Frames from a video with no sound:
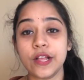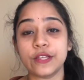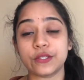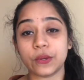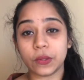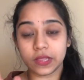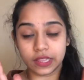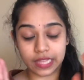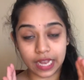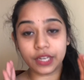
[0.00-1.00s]
So
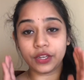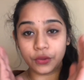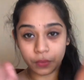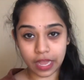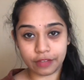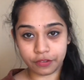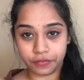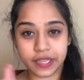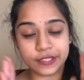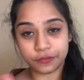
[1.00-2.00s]
then you will have a
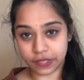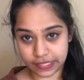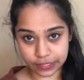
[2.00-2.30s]
face-to-face